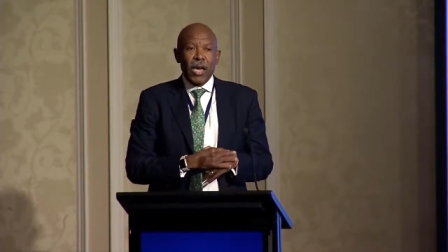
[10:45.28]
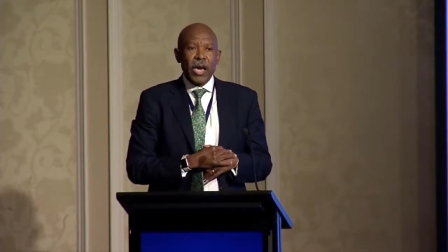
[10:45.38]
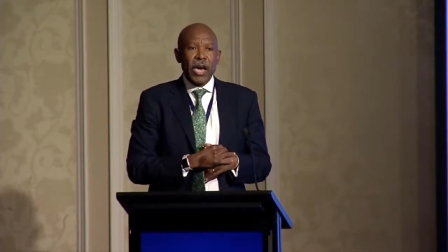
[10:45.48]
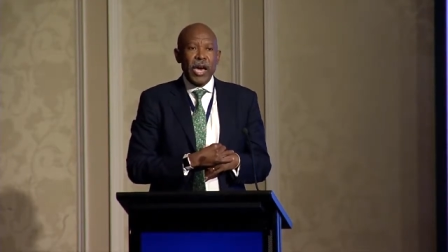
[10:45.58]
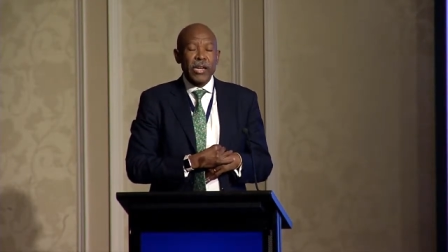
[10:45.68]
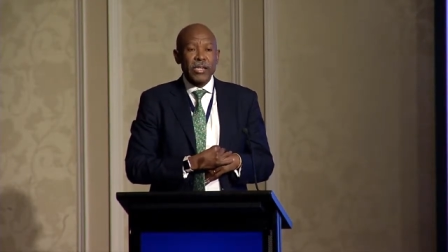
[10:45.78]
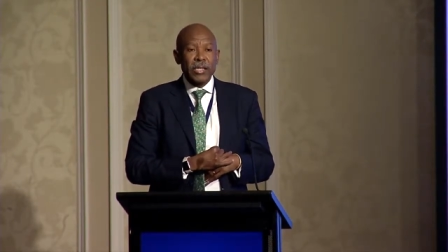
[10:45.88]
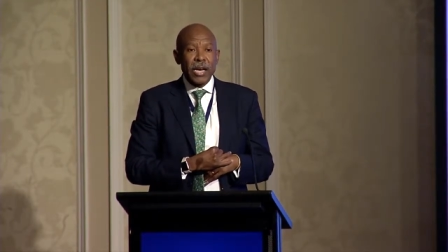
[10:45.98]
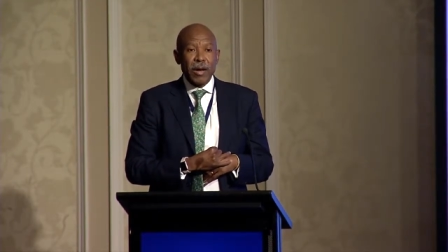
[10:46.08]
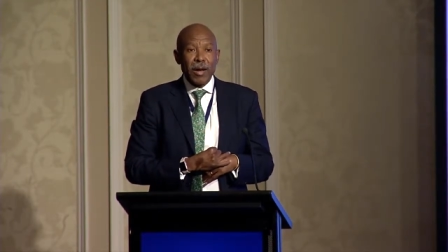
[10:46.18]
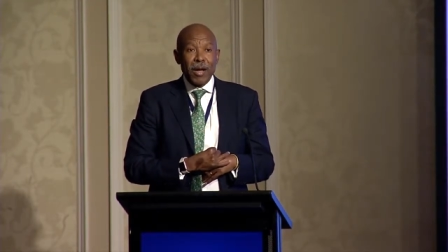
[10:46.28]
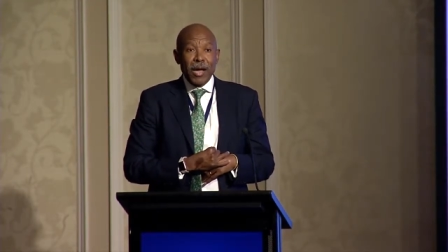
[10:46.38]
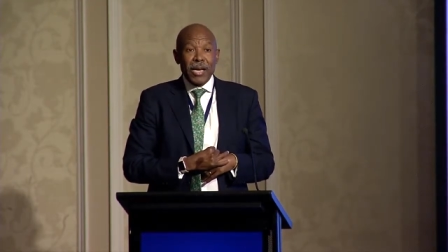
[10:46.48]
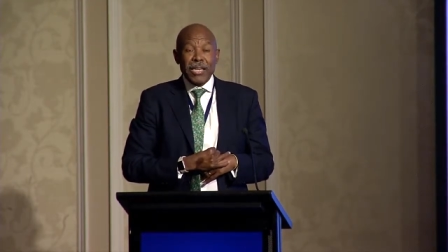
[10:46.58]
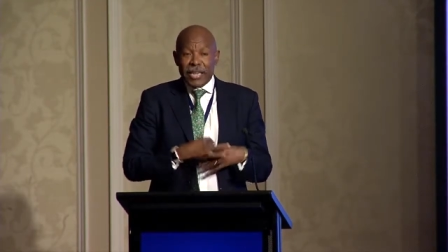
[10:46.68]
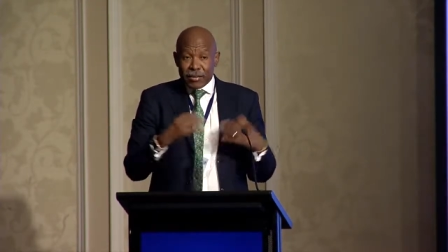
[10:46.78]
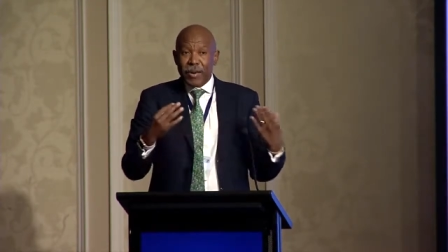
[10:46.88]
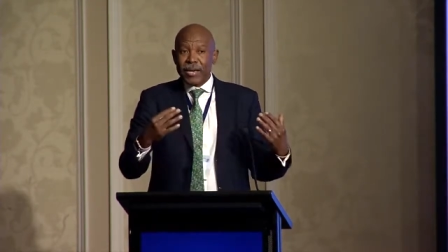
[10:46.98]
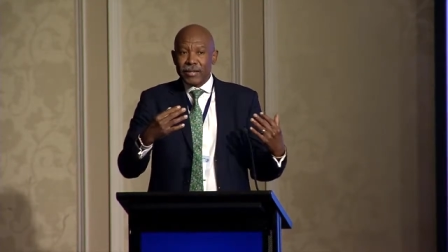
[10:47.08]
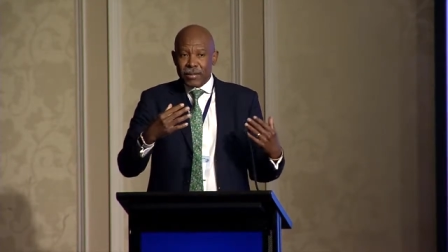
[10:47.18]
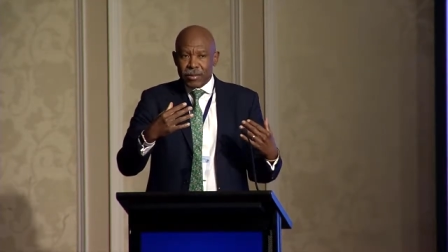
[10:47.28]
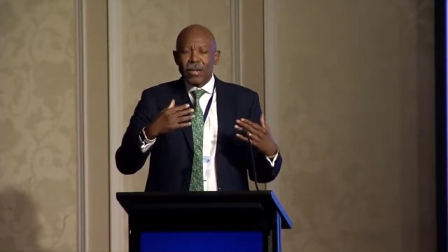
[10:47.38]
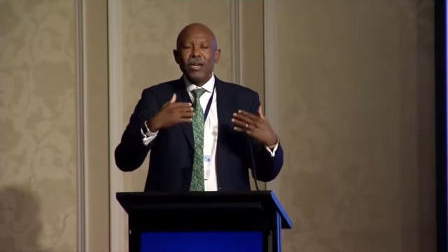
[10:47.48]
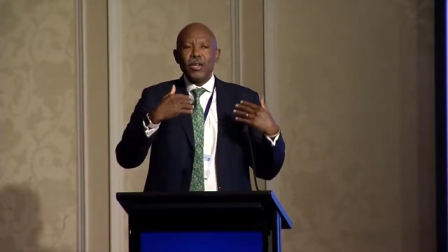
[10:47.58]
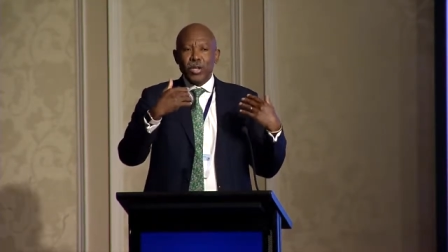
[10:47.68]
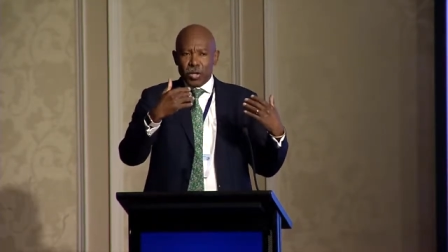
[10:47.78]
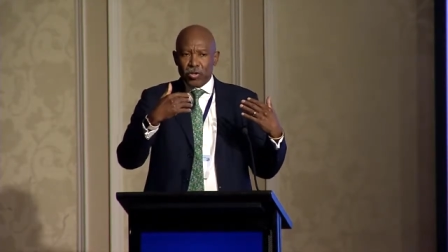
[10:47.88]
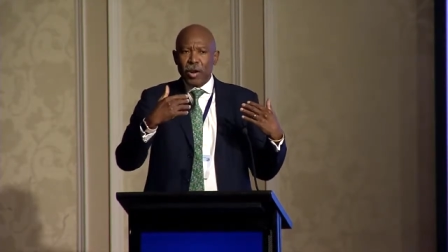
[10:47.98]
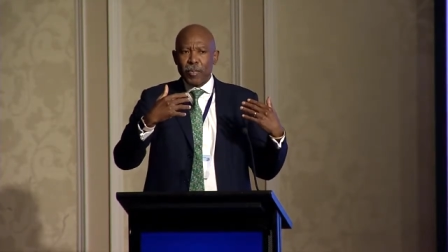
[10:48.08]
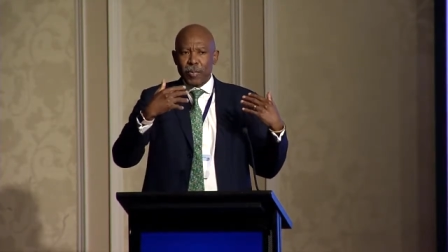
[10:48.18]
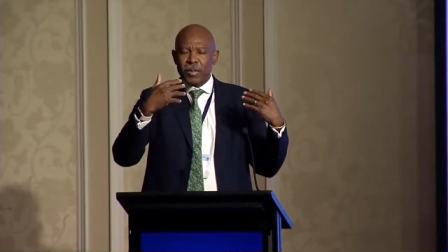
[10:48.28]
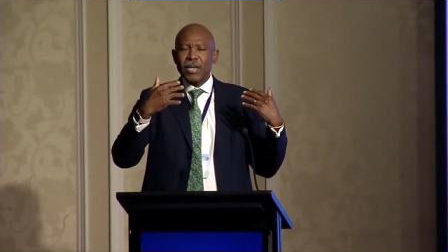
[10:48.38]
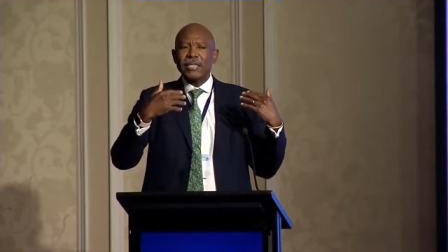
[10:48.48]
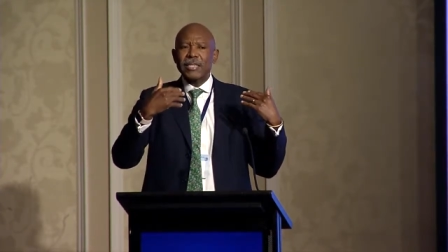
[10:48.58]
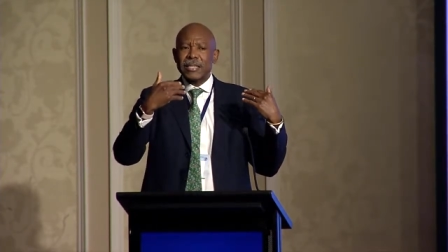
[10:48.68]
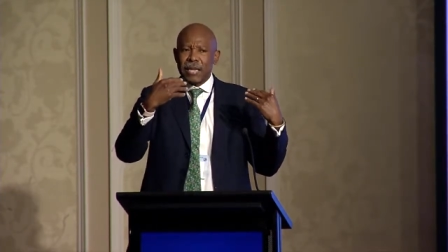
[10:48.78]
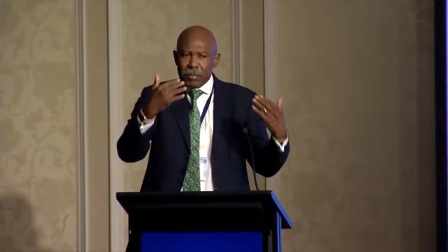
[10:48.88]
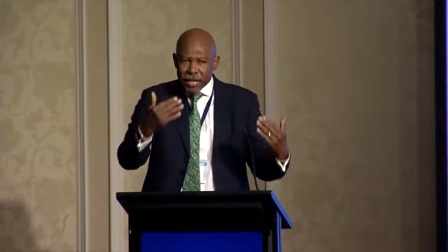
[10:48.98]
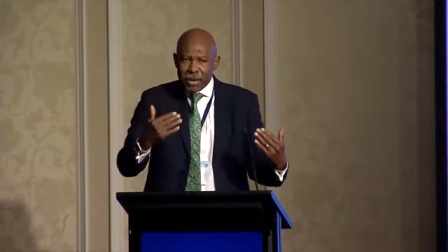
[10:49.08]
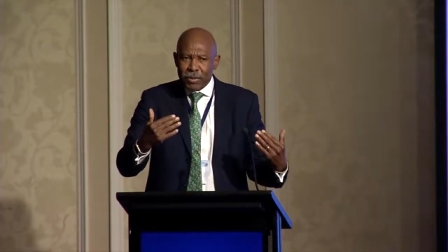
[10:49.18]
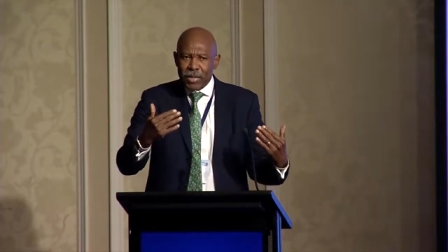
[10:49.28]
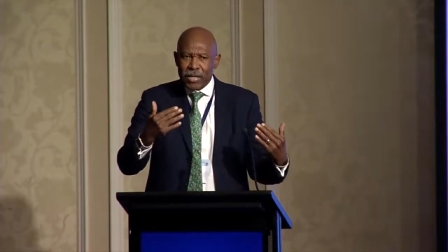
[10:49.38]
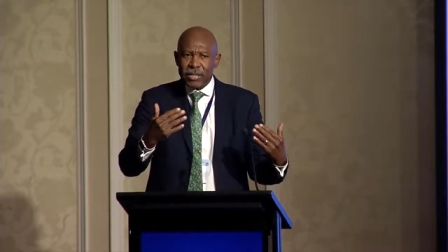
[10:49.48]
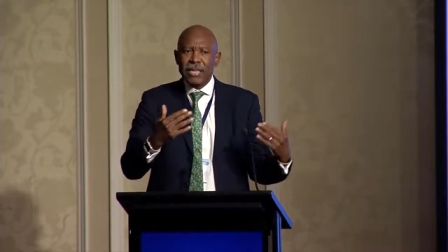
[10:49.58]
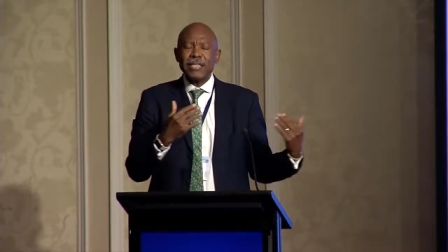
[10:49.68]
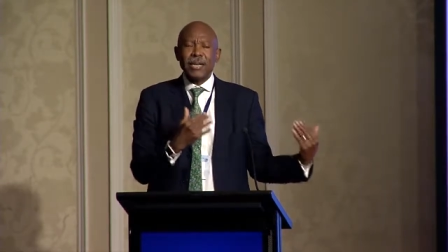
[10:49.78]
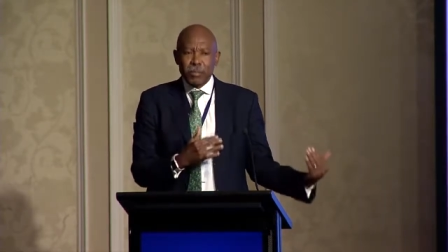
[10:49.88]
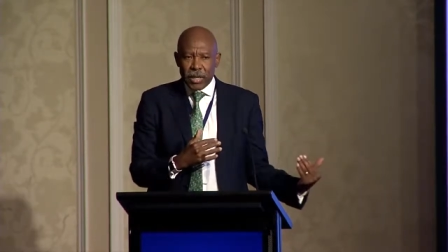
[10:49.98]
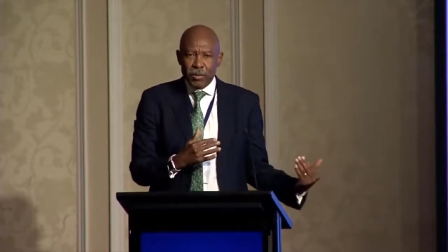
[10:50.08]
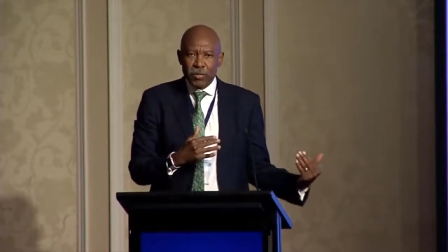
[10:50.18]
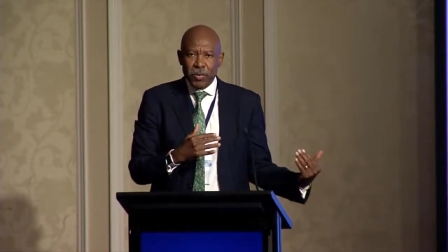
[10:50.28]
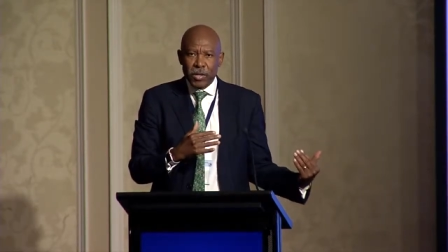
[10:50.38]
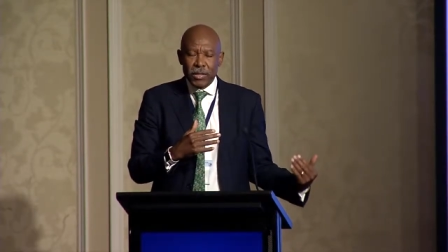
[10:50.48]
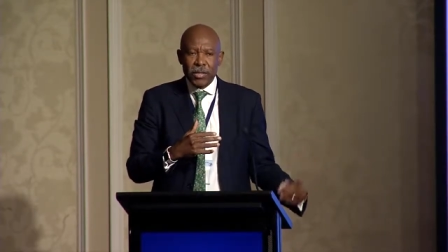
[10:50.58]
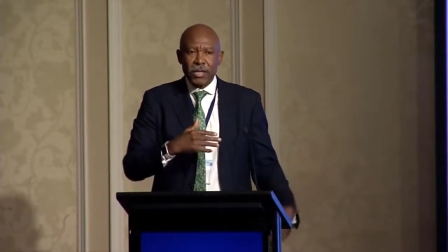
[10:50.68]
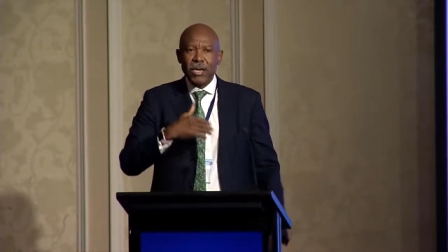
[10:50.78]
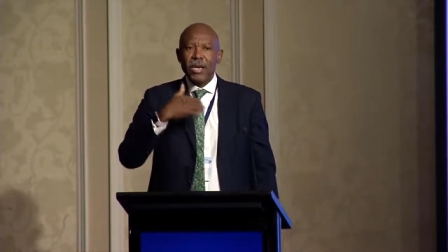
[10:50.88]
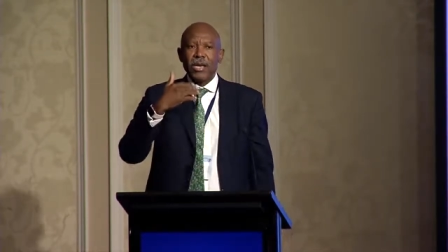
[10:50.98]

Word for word: And uh, it had made the job sometimes easier, sometimes very tricky.